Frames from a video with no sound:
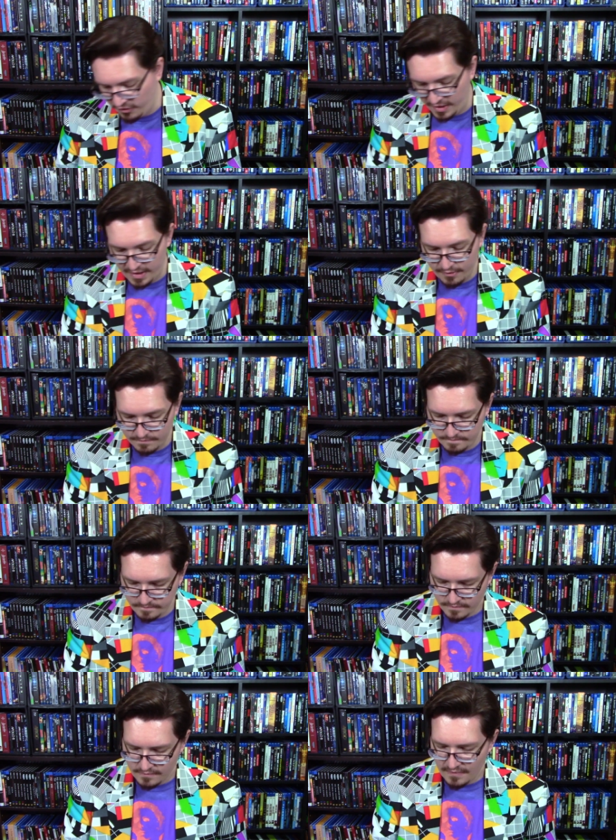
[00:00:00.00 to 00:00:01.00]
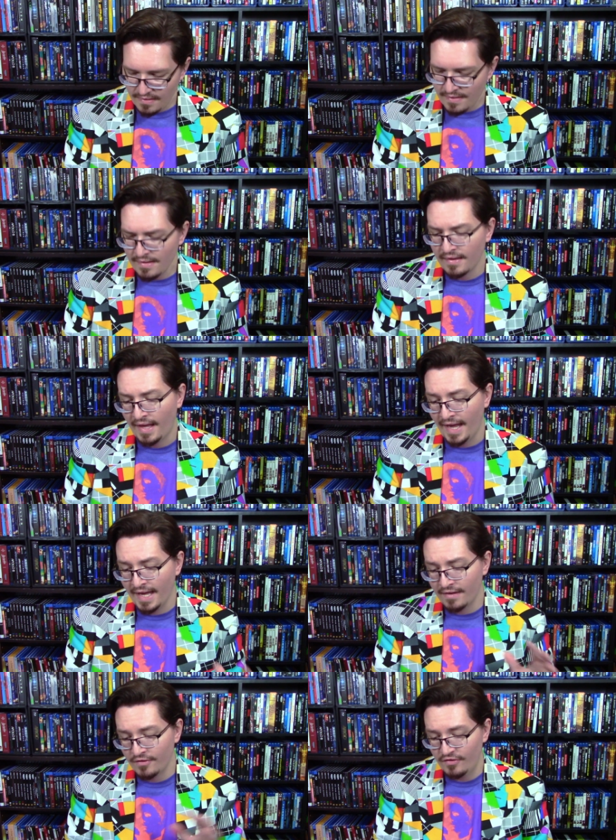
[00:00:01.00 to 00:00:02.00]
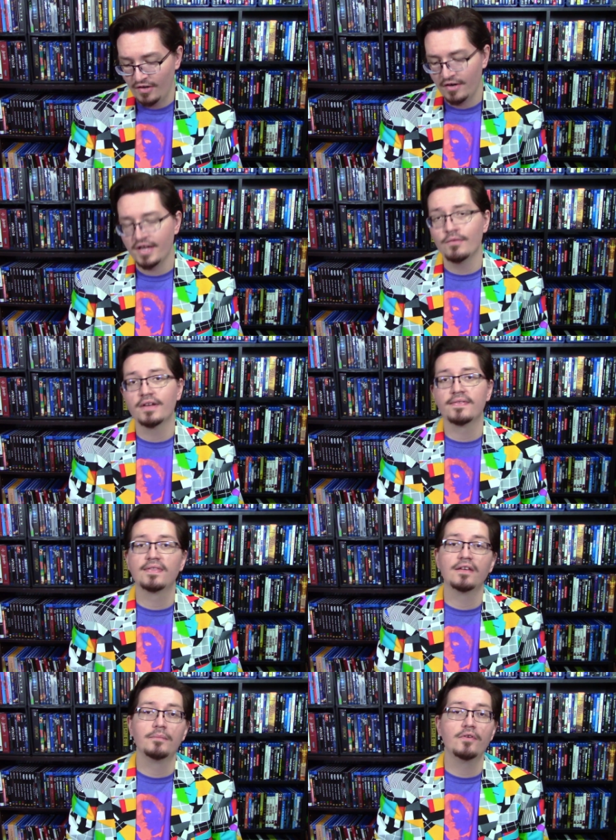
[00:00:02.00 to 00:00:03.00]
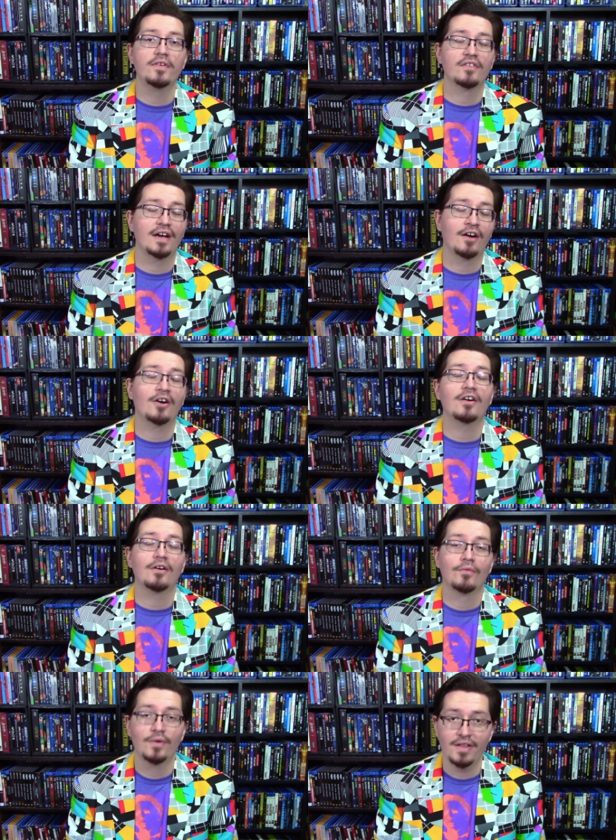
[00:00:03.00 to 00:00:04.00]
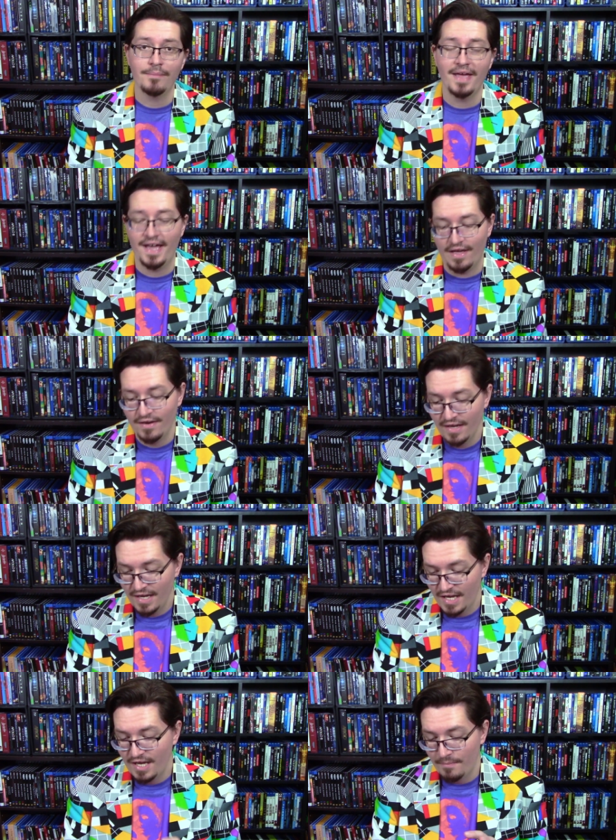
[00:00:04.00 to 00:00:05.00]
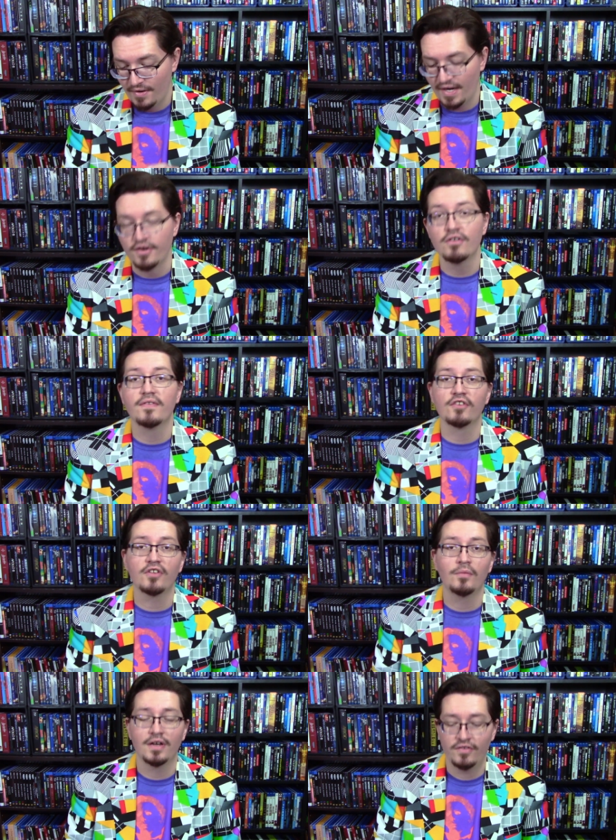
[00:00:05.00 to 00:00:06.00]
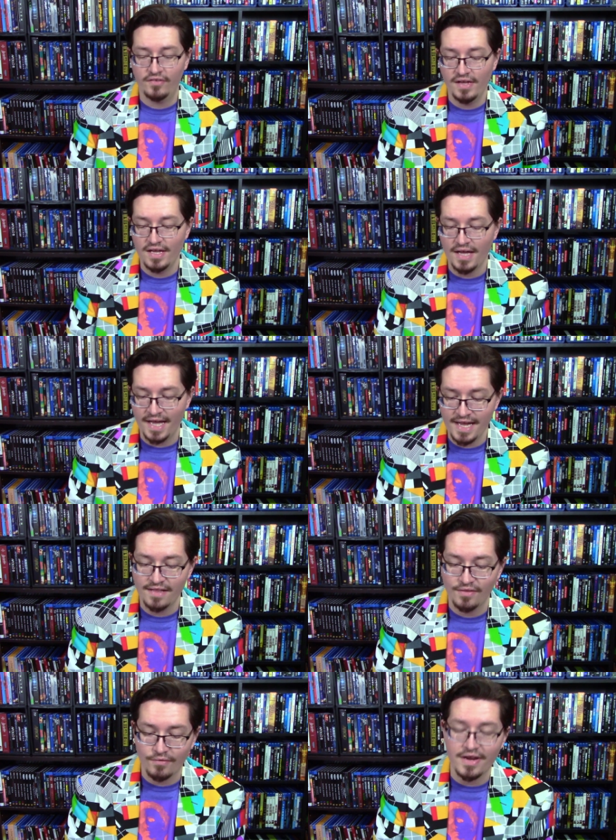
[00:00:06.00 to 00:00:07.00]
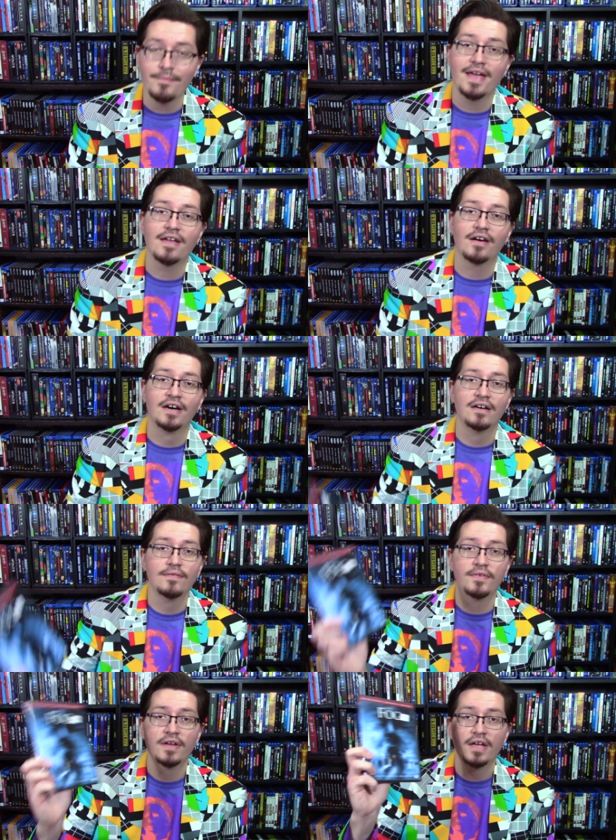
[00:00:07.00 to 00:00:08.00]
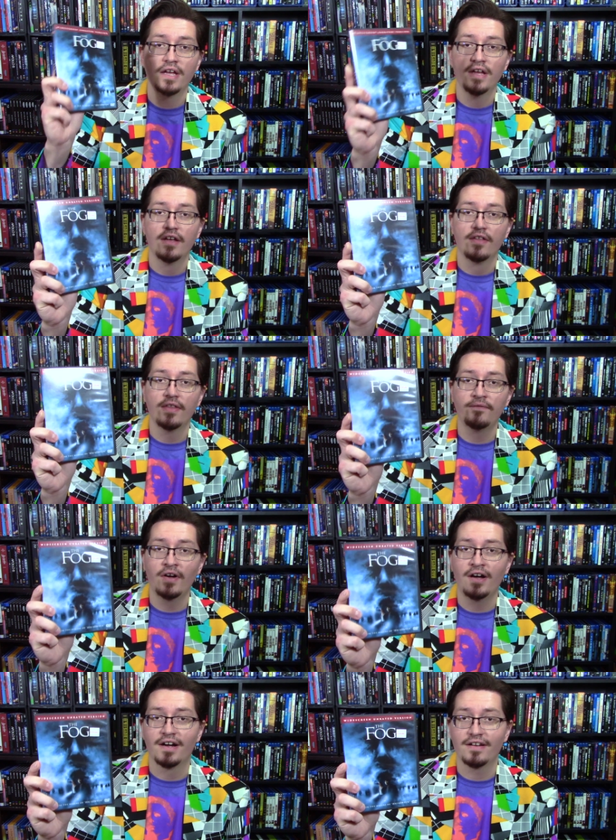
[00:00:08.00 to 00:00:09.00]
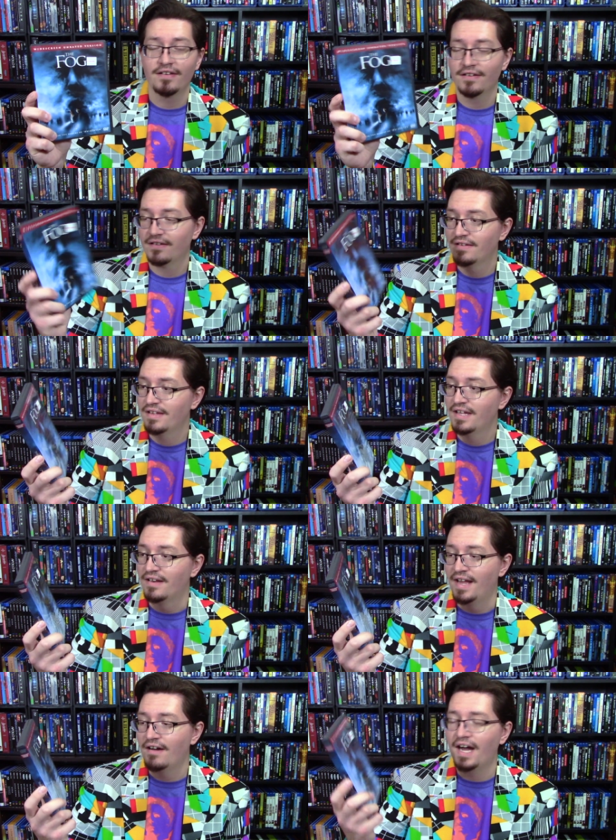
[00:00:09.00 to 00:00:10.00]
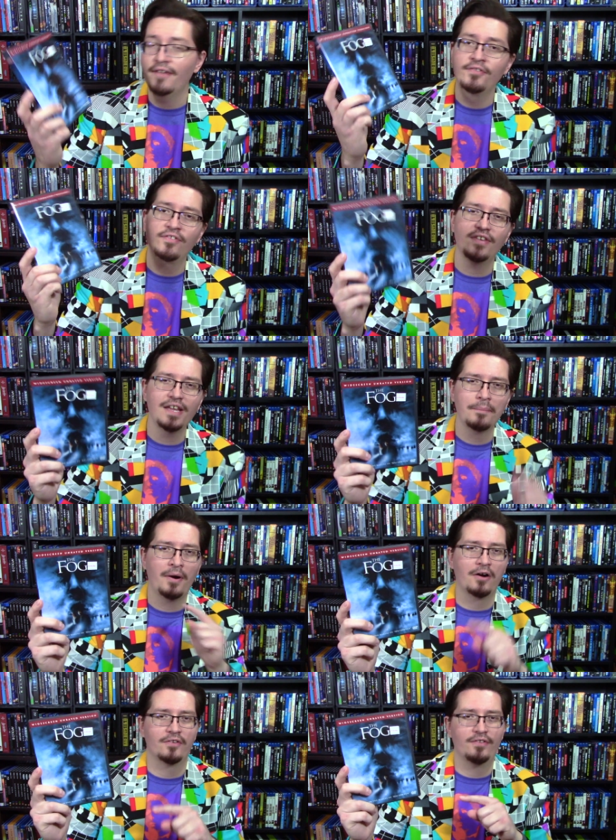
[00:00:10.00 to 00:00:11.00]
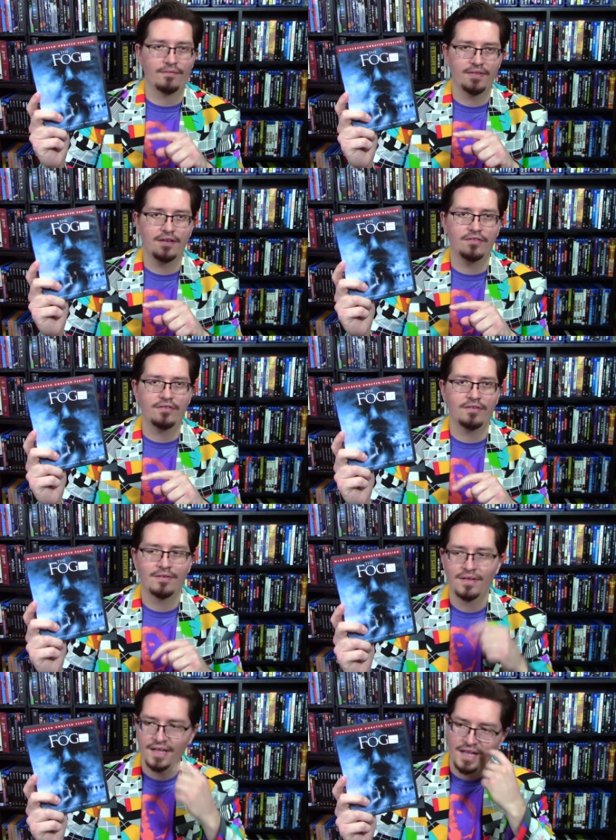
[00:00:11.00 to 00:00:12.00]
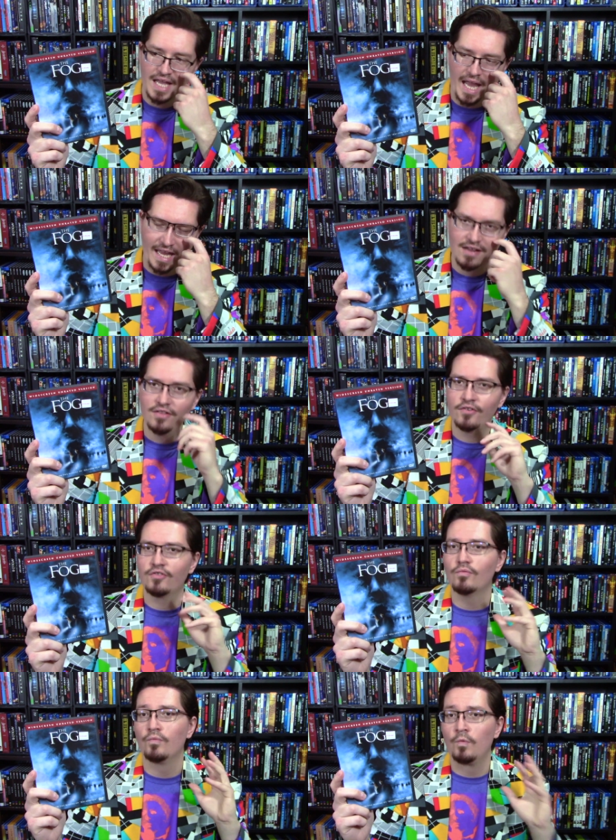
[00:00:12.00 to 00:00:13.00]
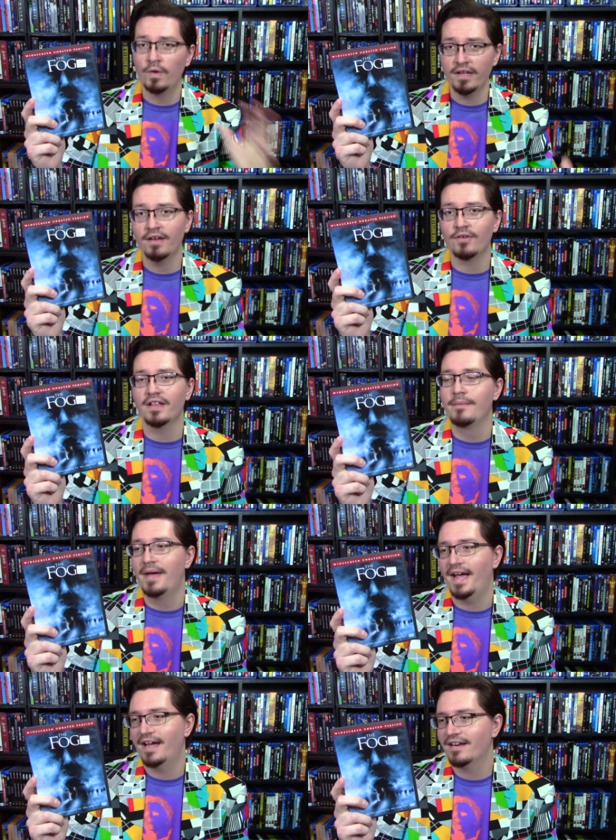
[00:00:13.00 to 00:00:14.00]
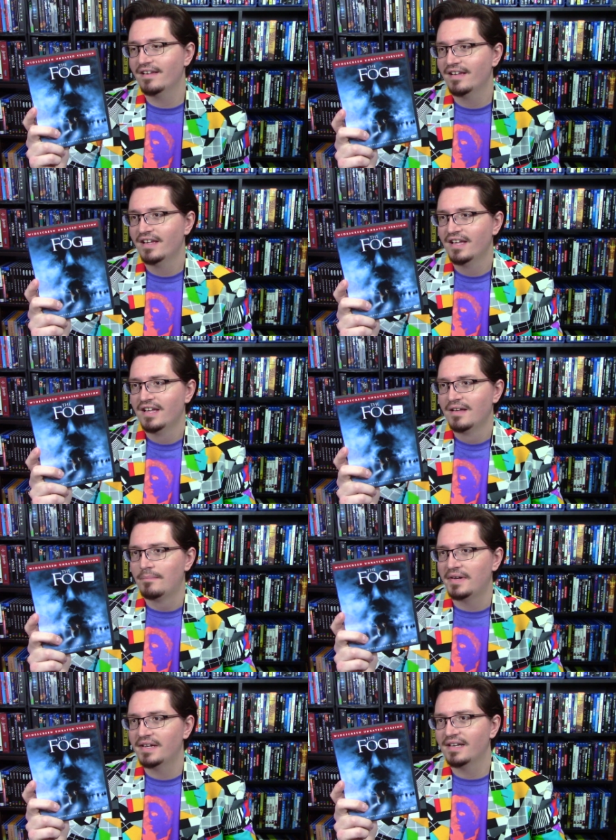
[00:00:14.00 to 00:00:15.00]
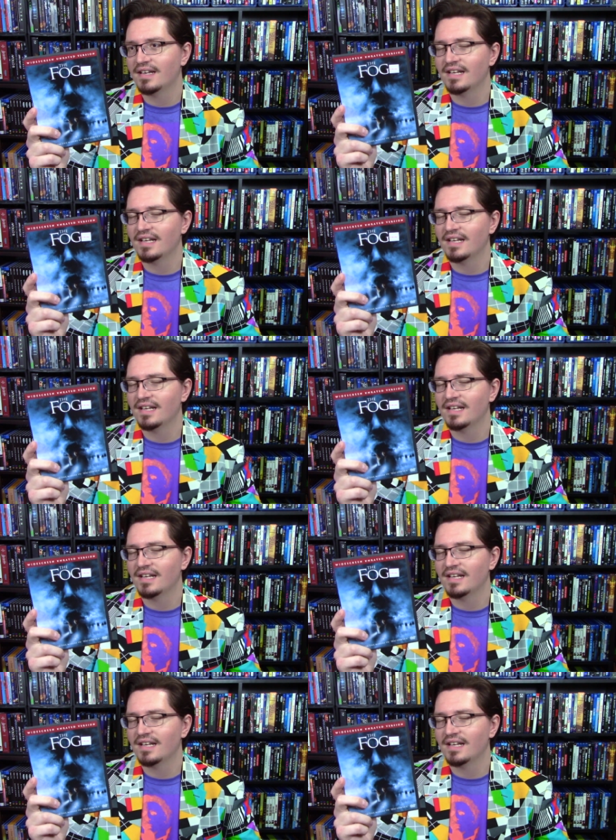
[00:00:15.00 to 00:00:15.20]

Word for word: check it out. And starting with the movies that I heard are really bad, but I do eventually want to see. I got the remake of The Fog. Now, I've seen parts of this, and it looks really, really bad, but